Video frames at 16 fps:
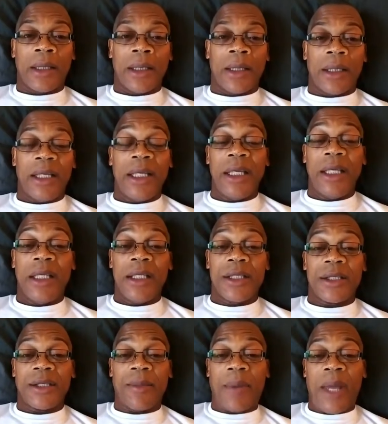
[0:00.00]

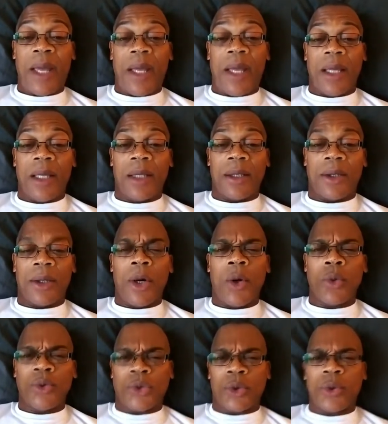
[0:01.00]
Ease the Pain?
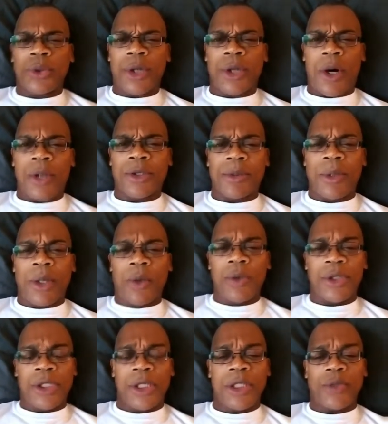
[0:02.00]
Old school talk to me.
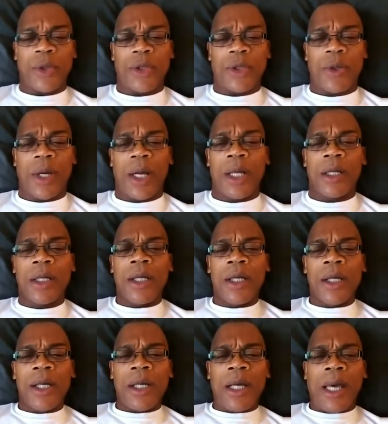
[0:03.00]
OGs, where you at?
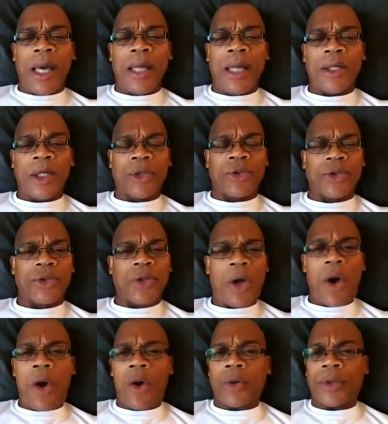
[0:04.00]
And the
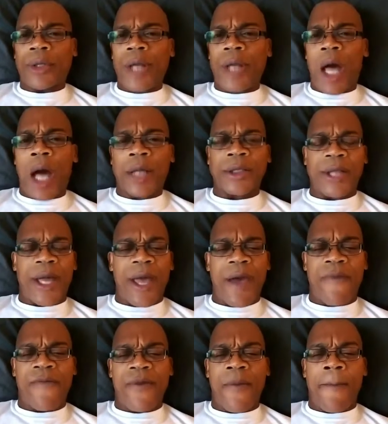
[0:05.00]
song knocked
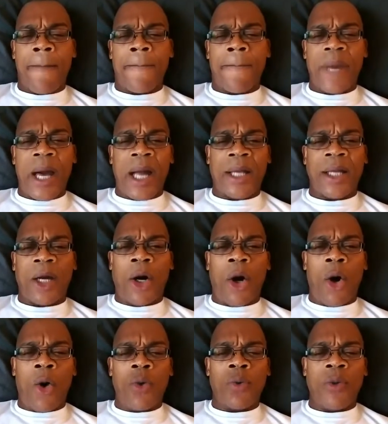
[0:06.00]
everybody
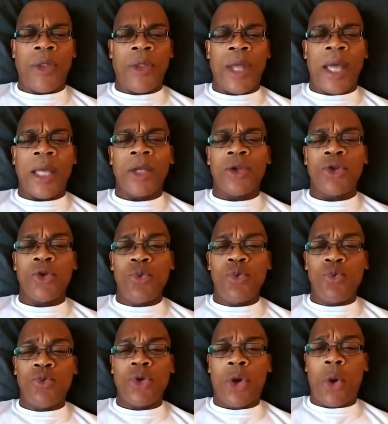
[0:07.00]
on their
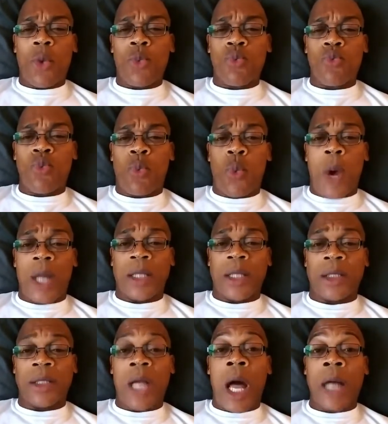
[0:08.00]
what,
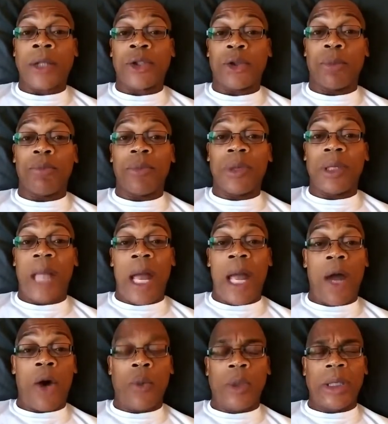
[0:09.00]
knocked them
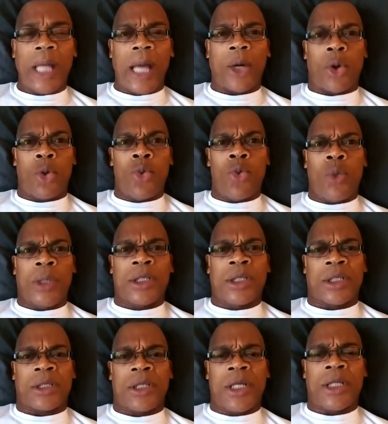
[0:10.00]
down. We like, who is
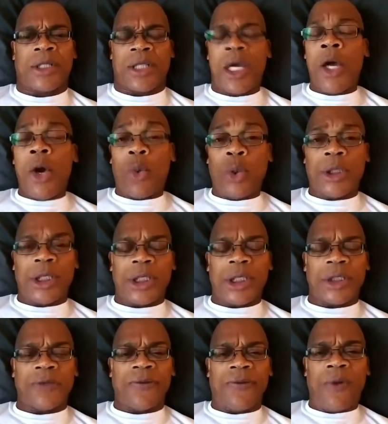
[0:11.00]
this with
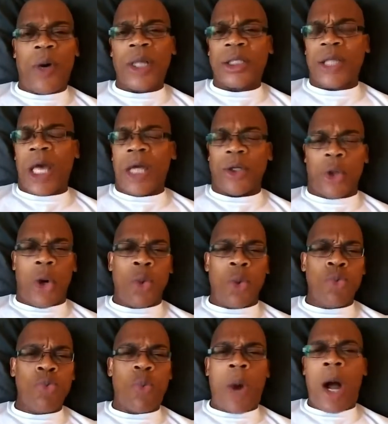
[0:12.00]
this voice? And oh,
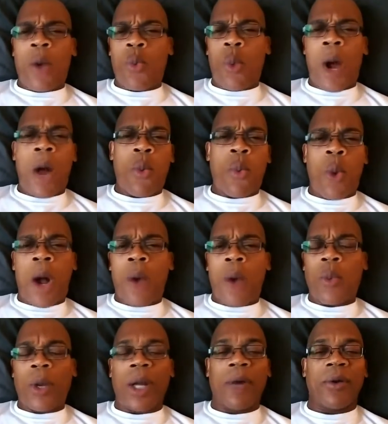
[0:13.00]
wow.
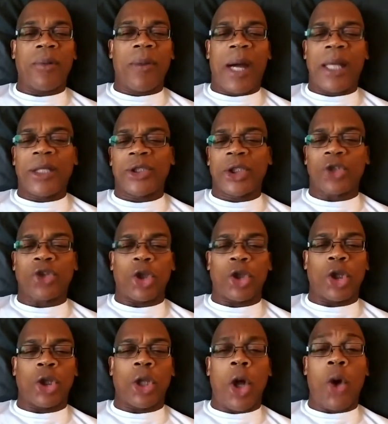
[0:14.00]
Everybody just
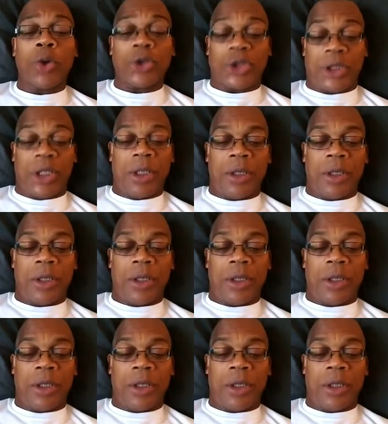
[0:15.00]
lost it.